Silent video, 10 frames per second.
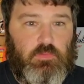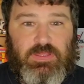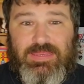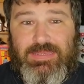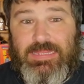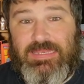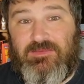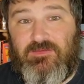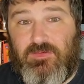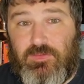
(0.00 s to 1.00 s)
Get
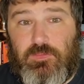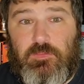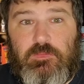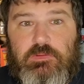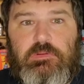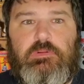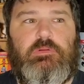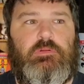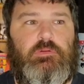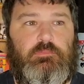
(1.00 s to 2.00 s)
into
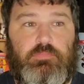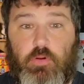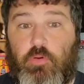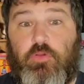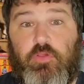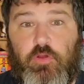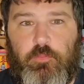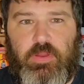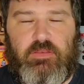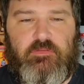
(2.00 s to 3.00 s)

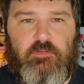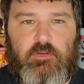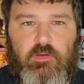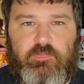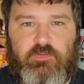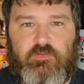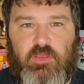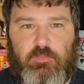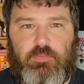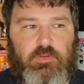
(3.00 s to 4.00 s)
procurement of the
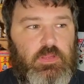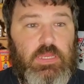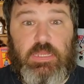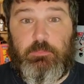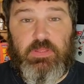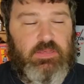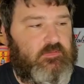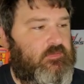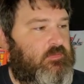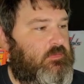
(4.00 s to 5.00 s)
ship in a bit.